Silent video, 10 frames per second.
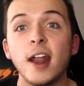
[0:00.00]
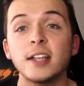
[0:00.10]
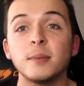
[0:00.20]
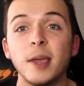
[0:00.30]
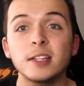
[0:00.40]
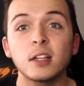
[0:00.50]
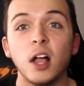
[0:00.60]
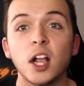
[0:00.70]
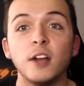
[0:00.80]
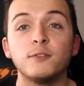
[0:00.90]
has a base
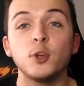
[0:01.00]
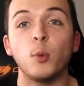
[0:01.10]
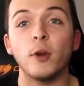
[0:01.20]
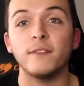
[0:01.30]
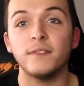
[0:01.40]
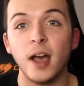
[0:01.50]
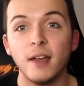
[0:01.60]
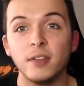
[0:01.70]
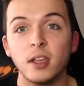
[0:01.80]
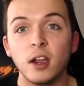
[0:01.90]
clock of 2.5
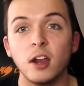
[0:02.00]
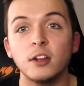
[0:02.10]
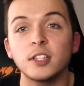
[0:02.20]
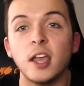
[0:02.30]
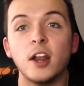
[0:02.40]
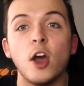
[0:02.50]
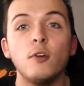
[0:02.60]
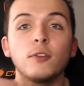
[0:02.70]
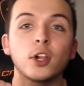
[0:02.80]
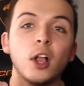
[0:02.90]
gigahertz and
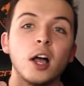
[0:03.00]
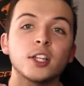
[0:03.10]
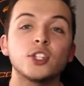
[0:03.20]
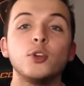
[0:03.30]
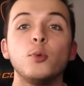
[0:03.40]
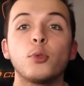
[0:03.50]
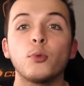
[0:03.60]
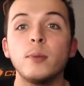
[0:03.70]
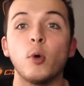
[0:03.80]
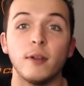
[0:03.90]
overclocks to
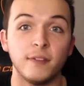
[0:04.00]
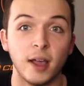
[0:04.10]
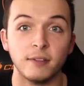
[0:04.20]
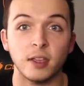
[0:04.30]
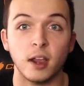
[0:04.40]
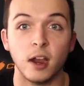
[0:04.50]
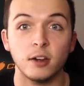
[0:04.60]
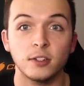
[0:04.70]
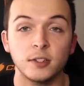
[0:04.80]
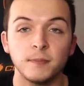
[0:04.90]
3.5
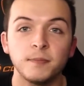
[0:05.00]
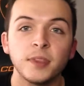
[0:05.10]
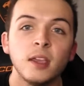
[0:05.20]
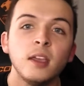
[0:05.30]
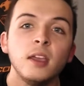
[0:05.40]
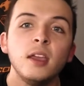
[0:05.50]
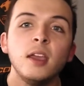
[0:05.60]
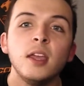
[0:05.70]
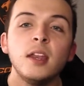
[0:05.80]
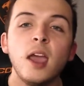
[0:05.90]
gigahertz.
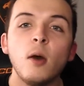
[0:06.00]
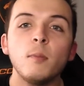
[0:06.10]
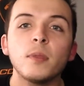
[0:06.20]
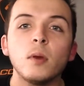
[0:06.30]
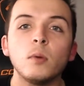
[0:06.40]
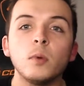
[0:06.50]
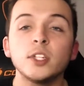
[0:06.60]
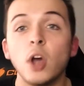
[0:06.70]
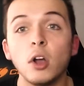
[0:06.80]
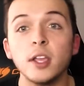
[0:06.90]
Now,
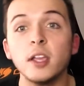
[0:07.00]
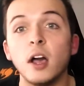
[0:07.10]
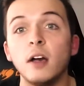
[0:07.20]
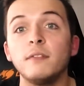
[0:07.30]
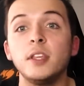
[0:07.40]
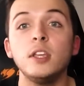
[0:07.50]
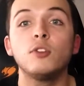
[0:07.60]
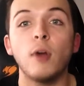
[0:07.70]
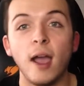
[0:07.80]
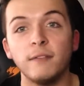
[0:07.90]
when talking of the
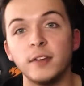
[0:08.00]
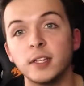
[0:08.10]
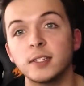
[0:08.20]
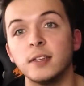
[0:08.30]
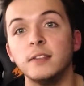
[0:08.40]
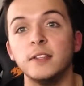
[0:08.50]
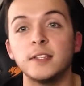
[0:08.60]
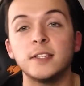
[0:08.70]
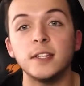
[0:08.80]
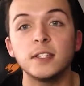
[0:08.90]
graphics in
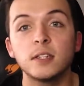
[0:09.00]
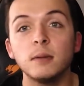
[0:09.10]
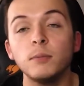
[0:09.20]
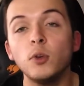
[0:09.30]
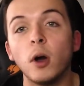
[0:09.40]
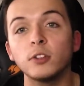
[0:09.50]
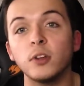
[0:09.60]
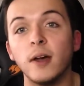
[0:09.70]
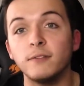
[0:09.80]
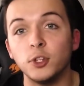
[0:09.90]
this system, you
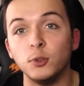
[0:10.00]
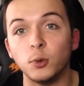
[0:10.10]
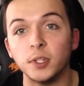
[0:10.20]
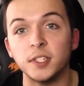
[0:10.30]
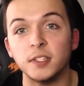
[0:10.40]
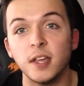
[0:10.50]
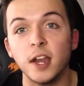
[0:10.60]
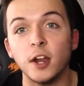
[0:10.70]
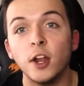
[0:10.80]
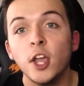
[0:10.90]
also have two choices there.